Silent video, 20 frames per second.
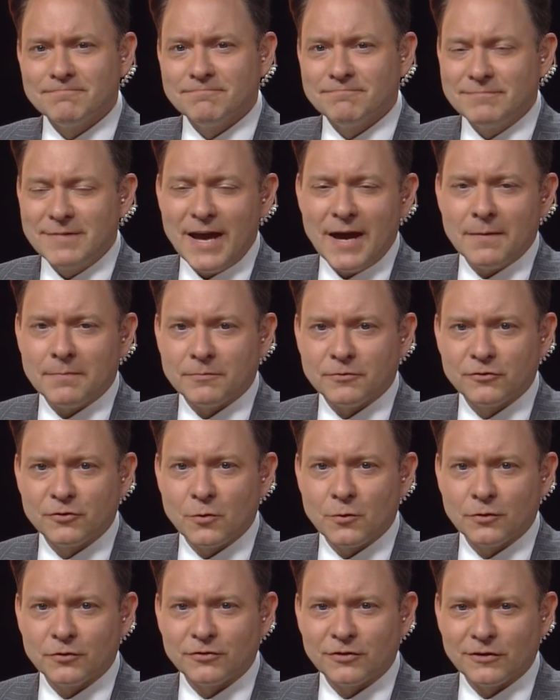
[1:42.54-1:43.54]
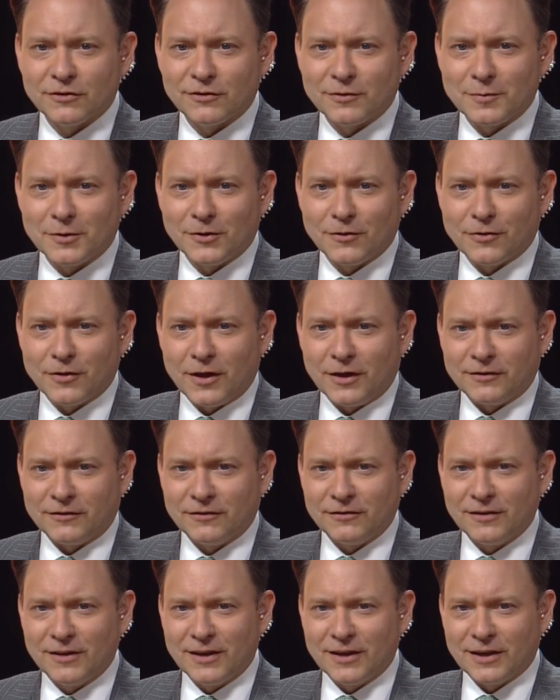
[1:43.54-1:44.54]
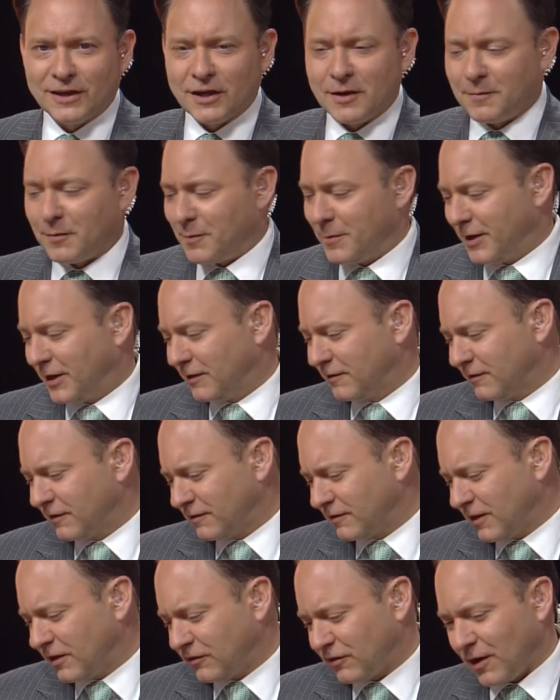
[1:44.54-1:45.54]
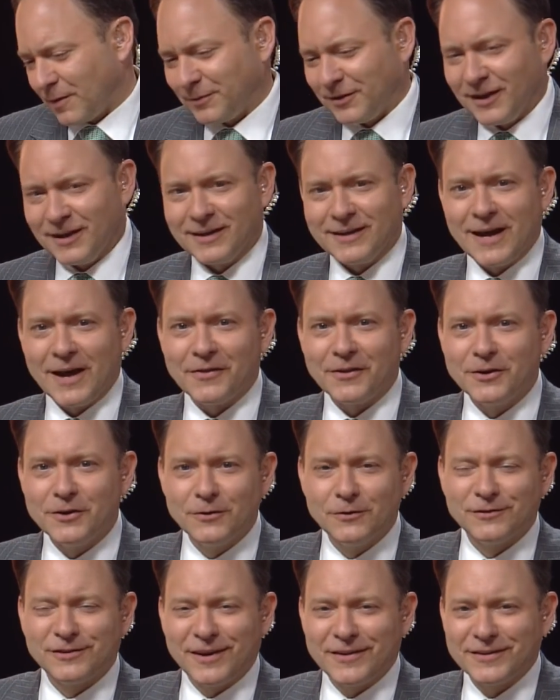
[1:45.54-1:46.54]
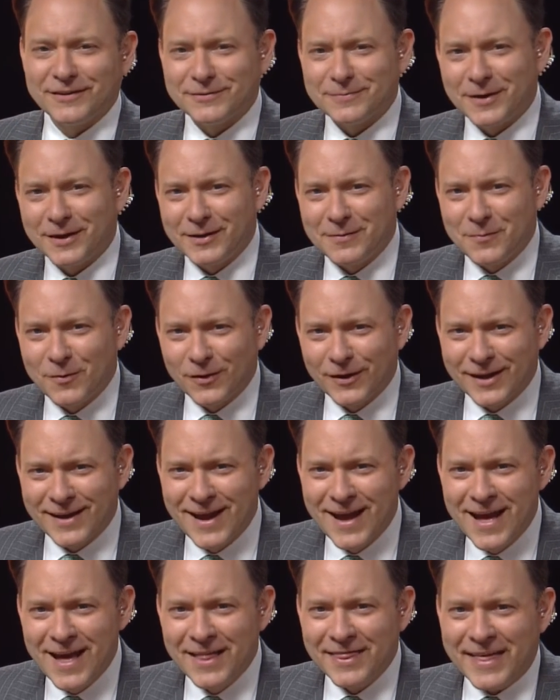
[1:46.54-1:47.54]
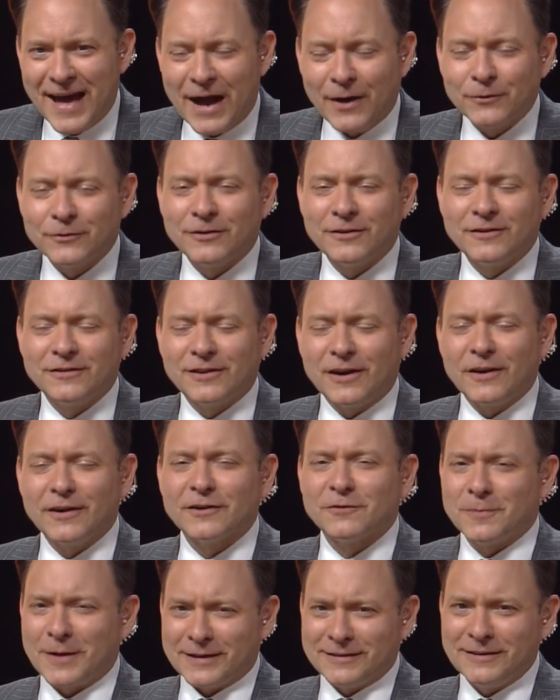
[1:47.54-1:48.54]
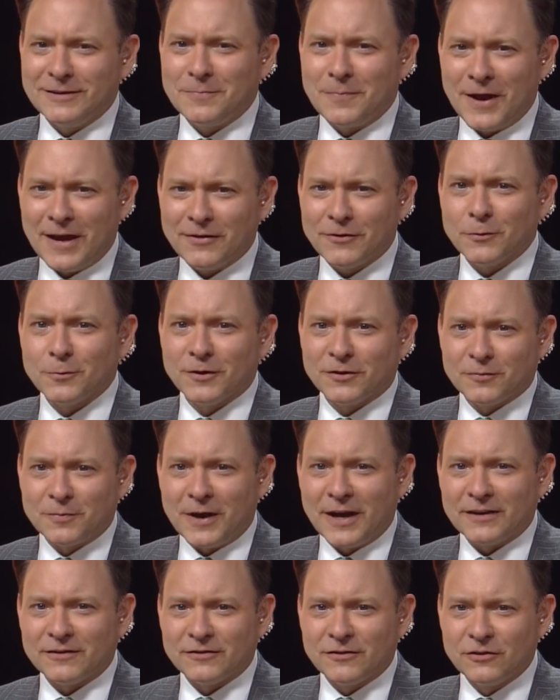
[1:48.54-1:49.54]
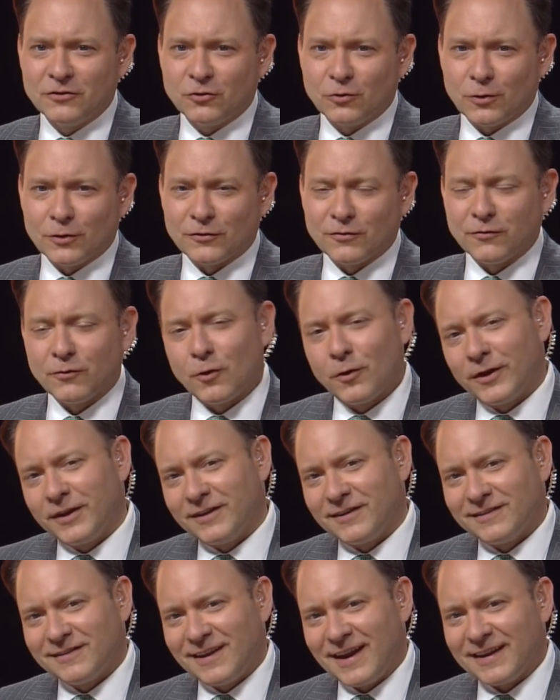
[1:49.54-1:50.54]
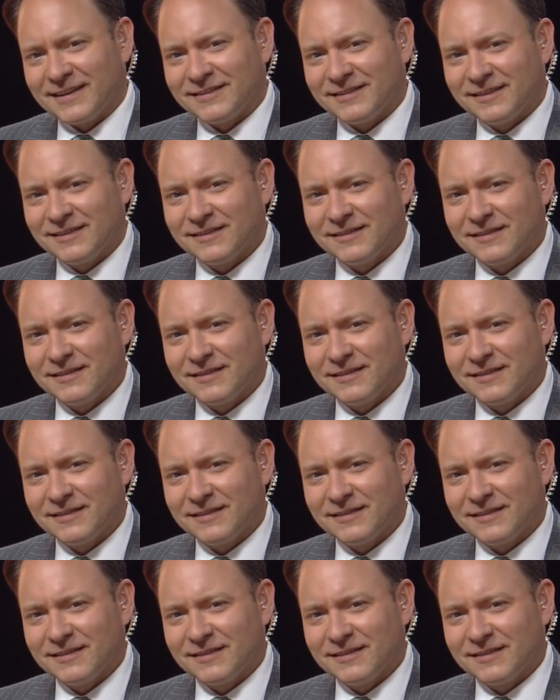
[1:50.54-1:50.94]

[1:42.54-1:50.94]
Yeah, so we'll share some of your thoughts in a couple minutes. Let's get you updated on the news on this Monday morning. Thousands are expected to pay their respects to George Floyd in Texas